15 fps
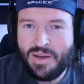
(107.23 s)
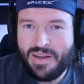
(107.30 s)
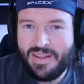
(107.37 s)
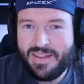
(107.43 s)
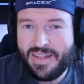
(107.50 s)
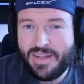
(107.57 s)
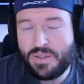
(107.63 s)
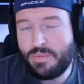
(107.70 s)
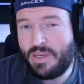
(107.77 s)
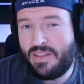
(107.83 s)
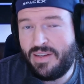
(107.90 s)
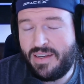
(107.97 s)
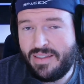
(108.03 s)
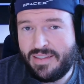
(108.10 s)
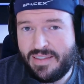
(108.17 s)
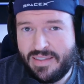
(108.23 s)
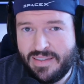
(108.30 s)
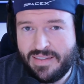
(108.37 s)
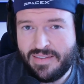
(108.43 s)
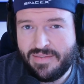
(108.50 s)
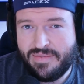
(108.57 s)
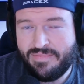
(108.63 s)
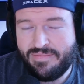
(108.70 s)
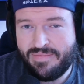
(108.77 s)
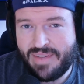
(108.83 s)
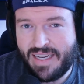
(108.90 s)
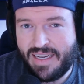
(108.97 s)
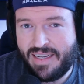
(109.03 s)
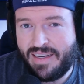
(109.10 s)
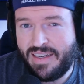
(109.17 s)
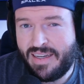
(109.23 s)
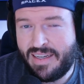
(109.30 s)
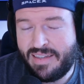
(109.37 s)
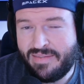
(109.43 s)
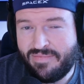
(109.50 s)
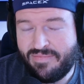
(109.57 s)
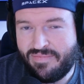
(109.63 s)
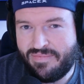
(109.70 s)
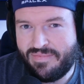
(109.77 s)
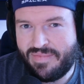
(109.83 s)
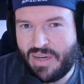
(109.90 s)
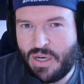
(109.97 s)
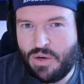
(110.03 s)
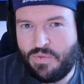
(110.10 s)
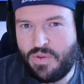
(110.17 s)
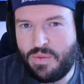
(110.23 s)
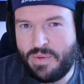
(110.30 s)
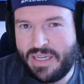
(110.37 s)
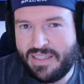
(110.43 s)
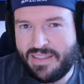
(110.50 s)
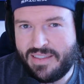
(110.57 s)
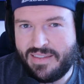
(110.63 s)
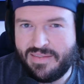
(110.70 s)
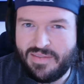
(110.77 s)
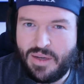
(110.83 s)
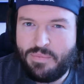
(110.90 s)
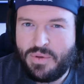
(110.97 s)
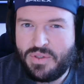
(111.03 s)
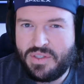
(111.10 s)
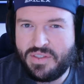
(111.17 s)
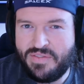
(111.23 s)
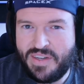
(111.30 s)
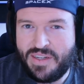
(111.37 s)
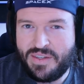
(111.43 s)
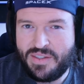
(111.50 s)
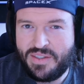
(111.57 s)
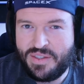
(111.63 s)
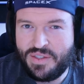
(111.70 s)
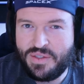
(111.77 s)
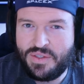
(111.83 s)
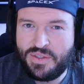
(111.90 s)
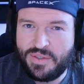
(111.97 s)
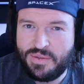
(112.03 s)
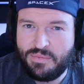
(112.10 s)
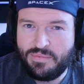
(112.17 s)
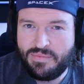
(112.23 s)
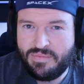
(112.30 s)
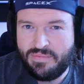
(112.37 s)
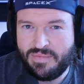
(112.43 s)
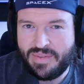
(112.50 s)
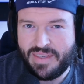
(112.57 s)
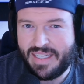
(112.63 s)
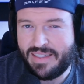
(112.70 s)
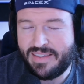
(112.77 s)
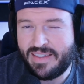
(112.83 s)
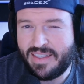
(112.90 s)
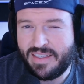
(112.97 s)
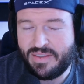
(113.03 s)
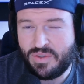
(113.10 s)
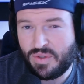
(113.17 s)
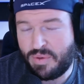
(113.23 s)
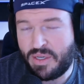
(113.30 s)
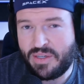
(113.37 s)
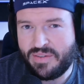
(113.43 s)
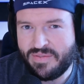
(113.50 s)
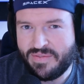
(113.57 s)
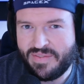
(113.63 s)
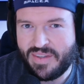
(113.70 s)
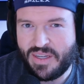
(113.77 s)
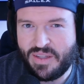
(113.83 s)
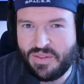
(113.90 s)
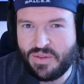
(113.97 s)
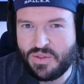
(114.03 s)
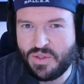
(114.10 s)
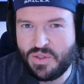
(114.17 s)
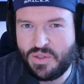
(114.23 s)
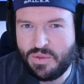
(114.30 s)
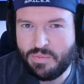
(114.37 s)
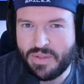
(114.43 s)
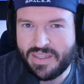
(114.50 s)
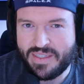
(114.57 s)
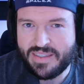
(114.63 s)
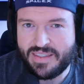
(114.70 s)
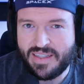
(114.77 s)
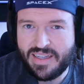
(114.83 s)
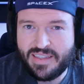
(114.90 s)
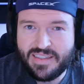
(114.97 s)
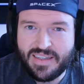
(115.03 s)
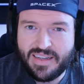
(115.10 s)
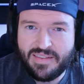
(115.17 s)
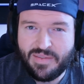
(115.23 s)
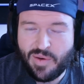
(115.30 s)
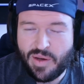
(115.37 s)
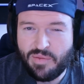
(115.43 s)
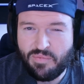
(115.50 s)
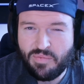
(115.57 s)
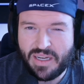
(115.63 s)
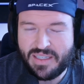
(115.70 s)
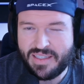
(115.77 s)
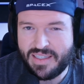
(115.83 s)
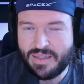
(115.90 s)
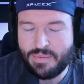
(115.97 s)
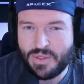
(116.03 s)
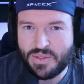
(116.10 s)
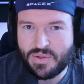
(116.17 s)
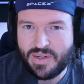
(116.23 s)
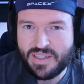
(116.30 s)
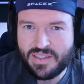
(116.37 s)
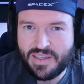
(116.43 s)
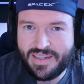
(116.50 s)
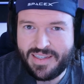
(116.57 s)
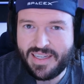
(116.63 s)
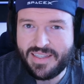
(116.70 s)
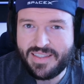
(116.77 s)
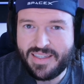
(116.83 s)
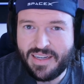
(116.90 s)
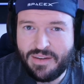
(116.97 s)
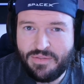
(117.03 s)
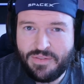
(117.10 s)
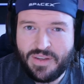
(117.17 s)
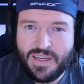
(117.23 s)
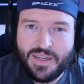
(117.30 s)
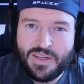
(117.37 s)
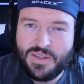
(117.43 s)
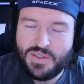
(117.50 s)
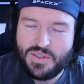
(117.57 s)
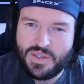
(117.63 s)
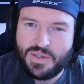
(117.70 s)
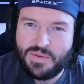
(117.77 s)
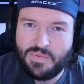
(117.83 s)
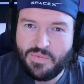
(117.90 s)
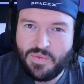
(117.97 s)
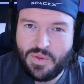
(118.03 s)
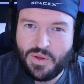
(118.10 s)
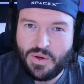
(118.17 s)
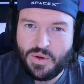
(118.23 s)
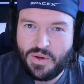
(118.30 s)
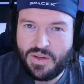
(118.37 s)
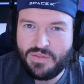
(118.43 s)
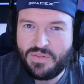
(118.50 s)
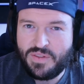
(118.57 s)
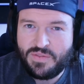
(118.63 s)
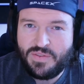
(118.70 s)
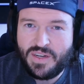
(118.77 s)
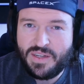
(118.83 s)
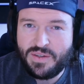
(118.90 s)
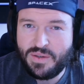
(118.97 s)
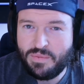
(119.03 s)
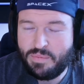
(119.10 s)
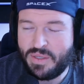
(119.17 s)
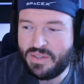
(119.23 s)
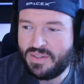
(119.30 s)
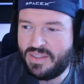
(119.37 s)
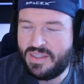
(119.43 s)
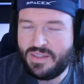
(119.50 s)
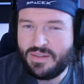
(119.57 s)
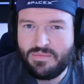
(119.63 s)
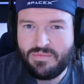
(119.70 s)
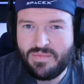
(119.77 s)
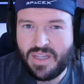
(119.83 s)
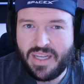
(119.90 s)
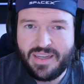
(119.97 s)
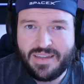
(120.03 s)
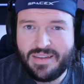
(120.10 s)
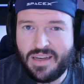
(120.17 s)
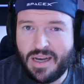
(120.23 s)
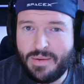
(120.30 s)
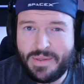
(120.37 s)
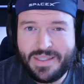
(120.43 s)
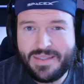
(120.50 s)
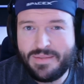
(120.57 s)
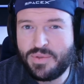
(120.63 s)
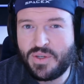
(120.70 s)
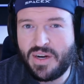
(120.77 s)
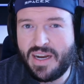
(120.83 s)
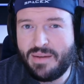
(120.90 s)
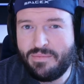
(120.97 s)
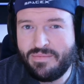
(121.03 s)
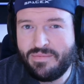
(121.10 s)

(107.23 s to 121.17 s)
Those are my thoughts. I hope for the best. I'll post this video to YouTube and Twitter. Those are the two places that I tend to post Great Shutdown stuff. So if this video appeals to you, like, comment, subscribe.